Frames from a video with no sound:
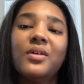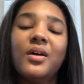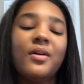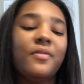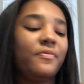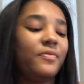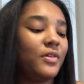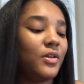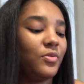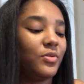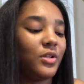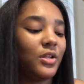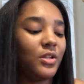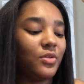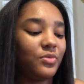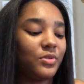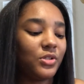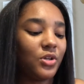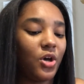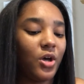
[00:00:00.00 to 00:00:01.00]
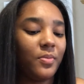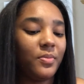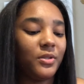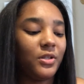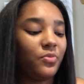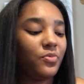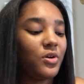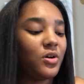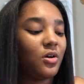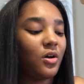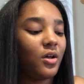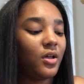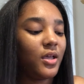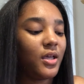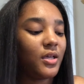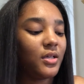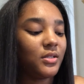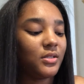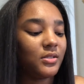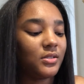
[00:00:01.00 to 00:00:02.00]
I forget what the other one's called, but the one called
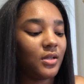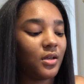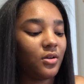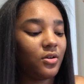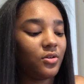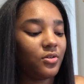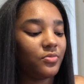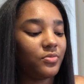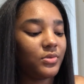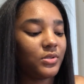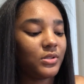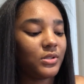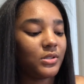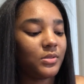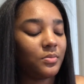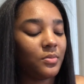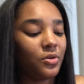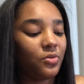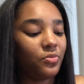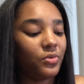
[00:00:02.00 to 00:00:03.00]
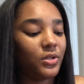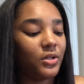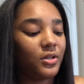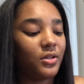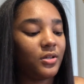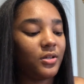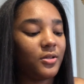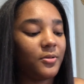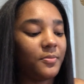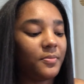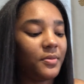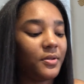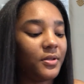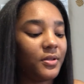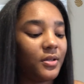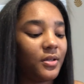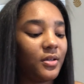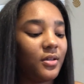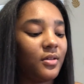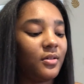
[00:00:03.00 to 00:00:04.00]
Hexed, I heard it smelled really good.
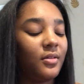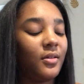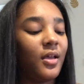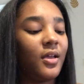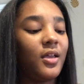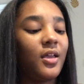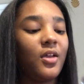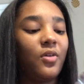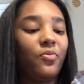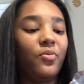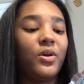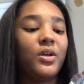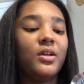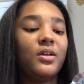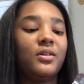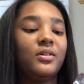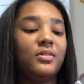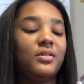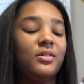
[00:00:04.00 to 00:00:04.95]
But yeah, I can't wait.